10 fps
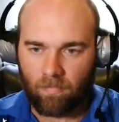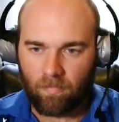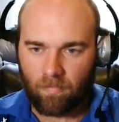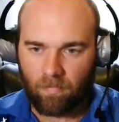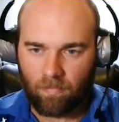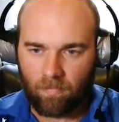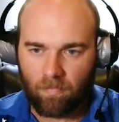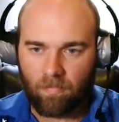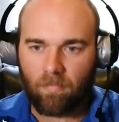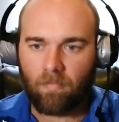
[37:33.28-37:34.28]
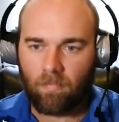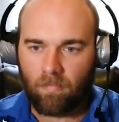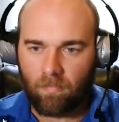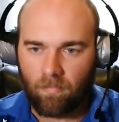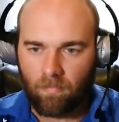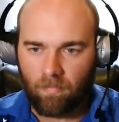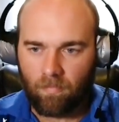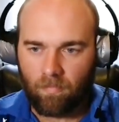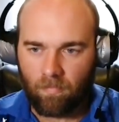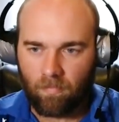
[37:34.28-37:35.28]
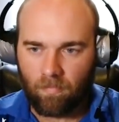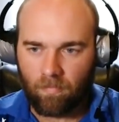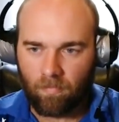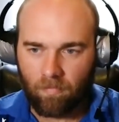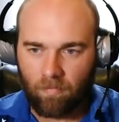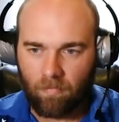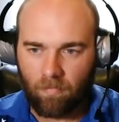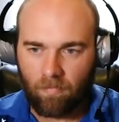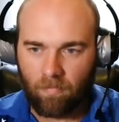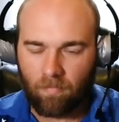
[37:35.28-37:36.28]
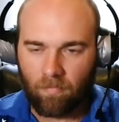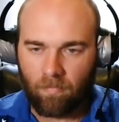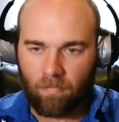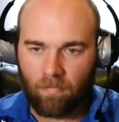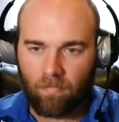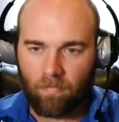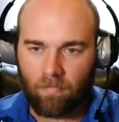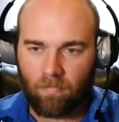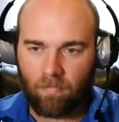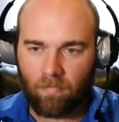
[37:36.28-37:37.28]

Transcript: (silent)